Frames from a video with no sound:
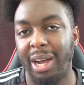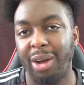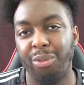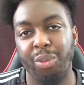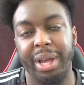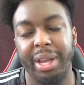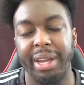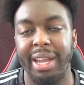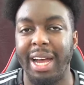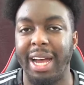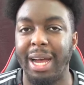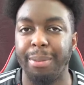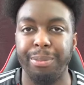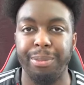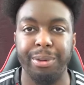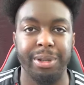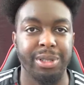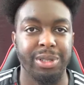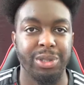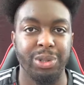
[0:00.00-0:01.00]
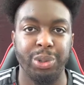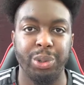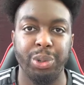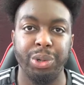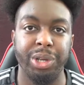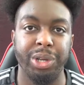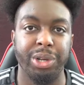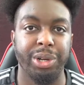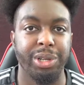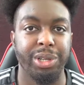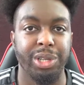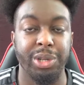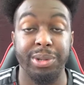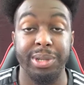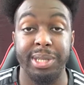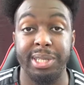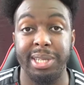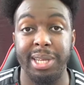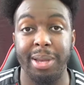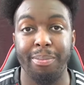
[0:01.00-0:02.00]
And when that happens, all you got to do
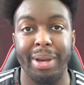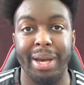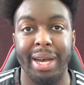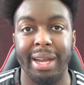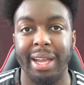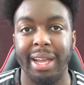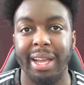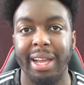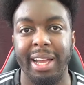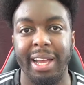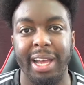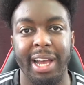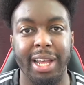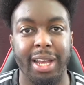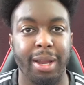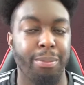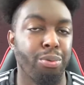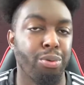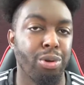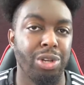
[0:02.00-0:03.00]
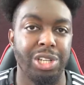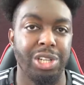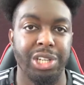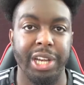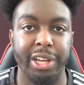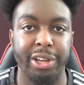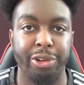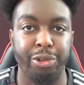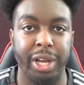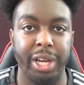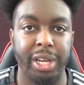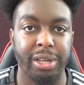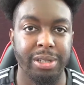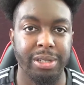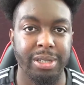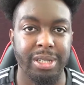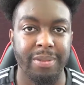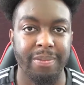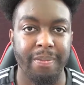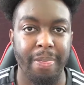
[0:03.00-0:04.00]
is sit back and appreciate
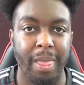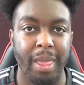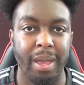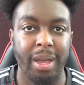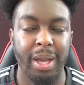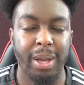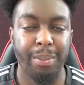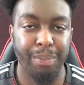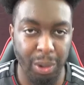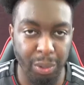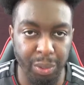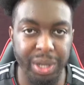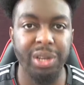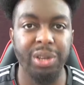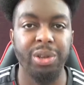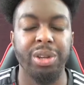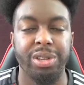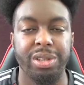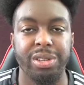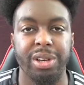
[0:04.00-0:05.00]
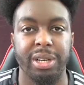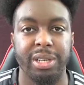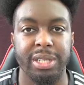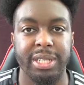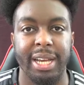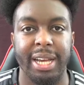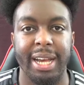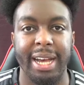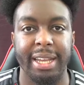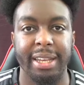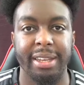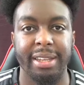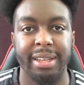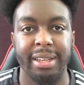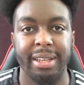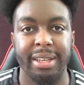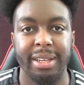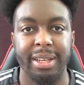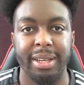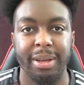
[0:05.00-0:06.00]
greatness. But we knew the task at hand.
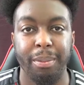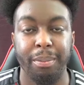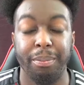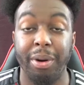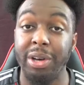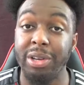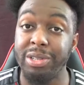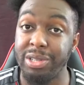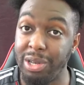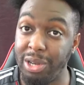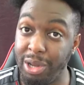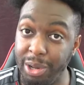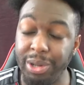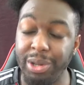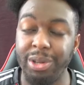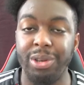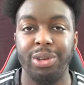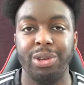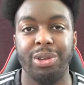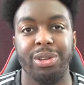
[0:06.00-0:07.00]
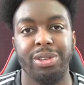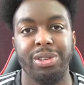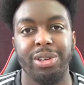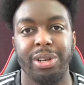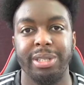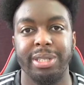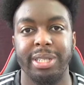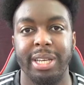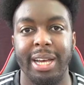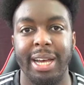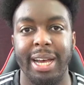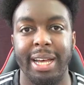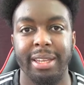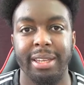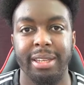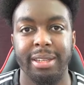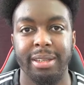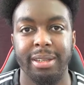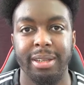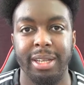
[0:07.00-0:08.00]
Barcelona knew the task at
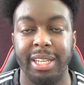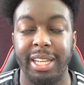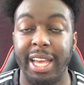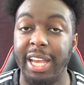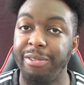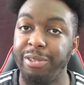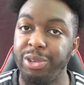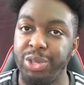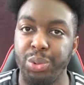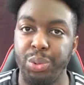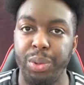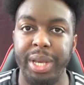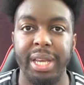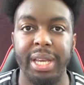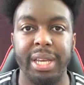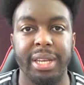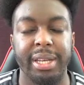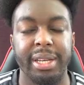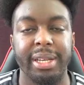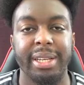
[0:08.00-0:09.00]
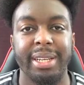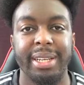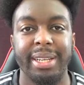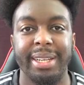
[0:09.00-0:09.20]
hand. They even tweeted it.